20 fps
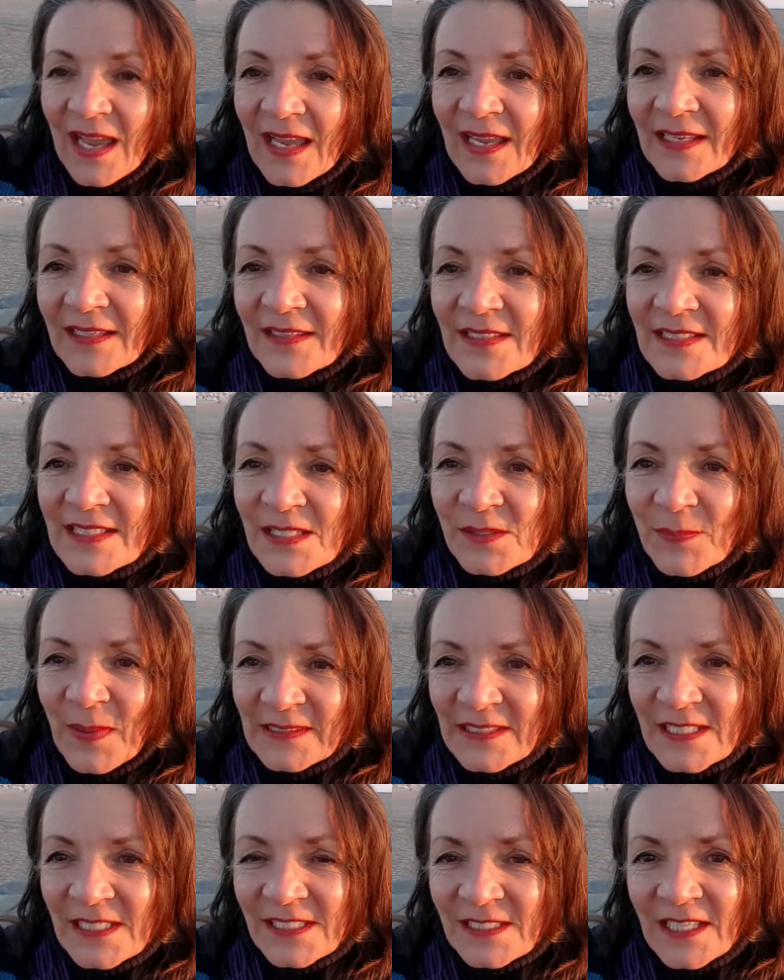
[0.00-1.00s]
Hi, this is
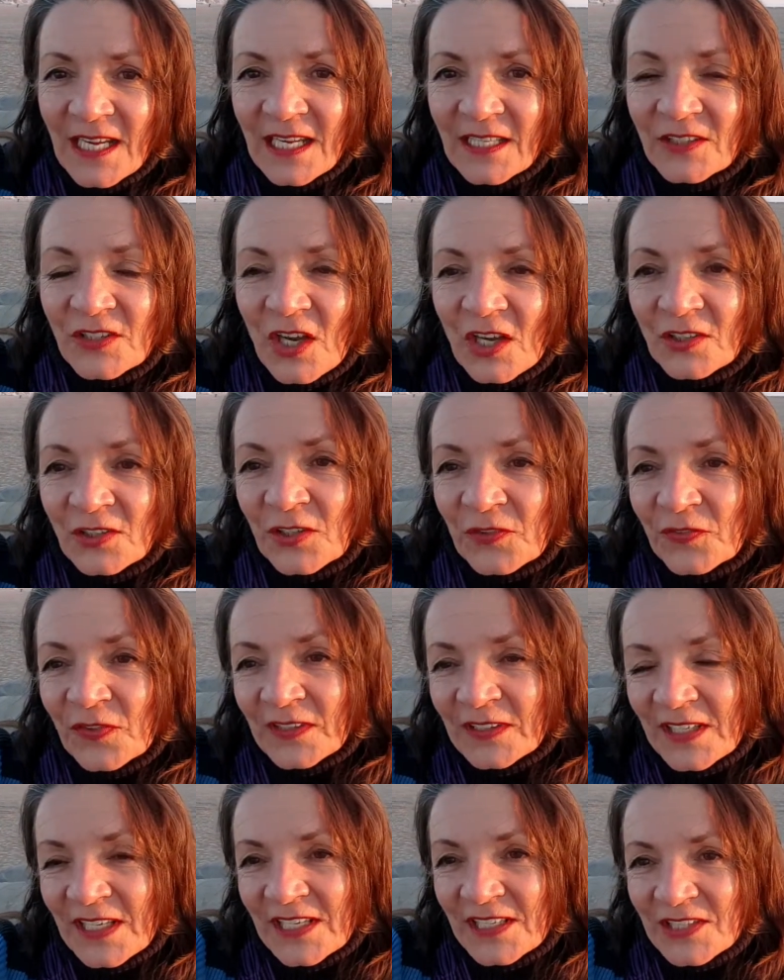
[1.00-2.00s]
Batista at
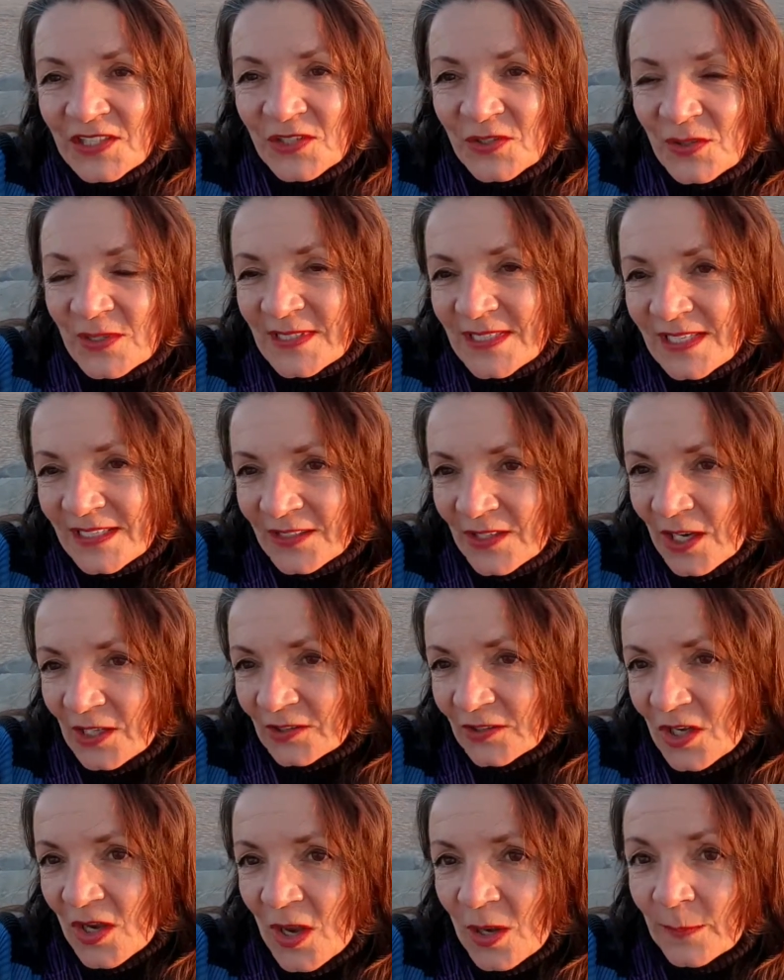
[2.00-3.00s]

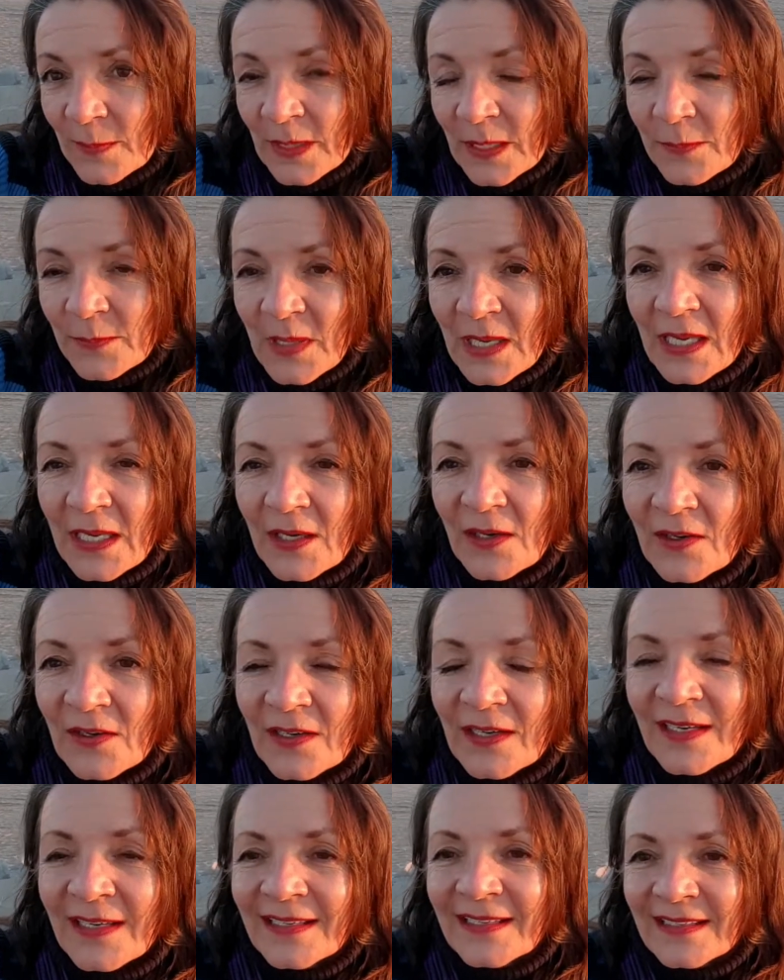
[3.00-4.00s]
drfitnessusa.com and I'm
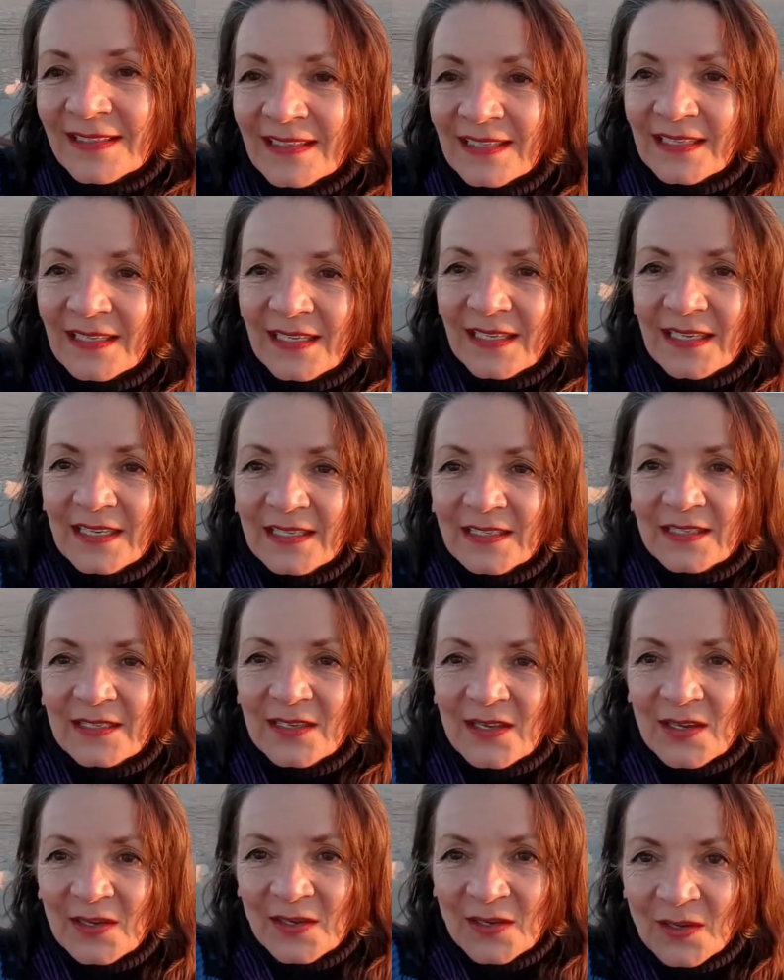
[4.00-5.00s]
here
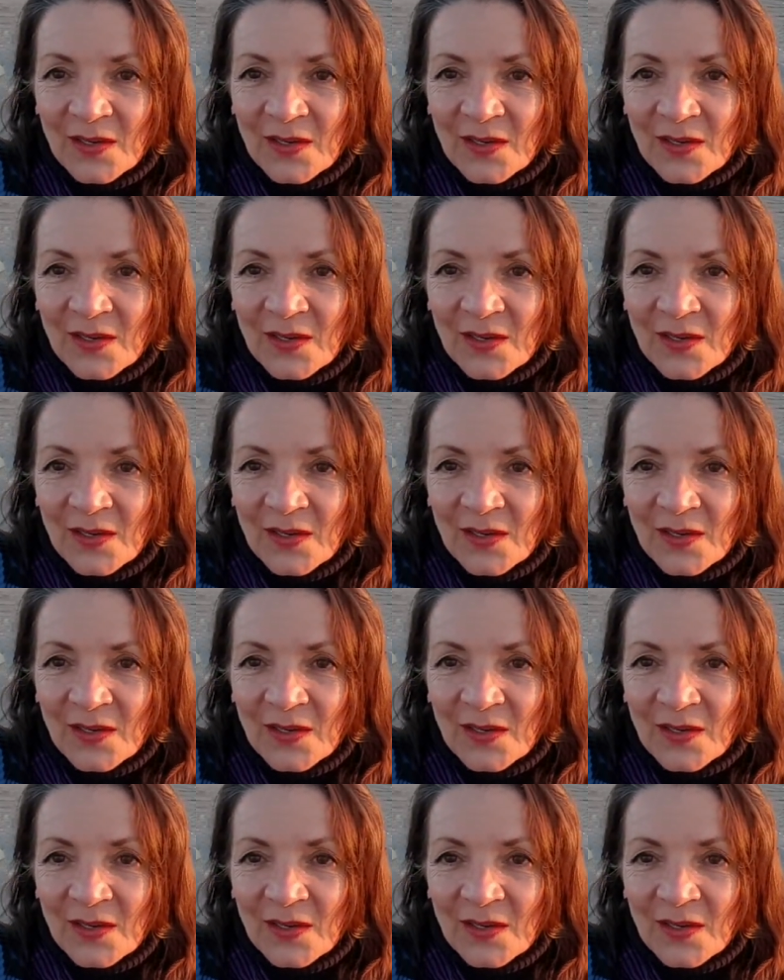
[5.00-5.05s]
in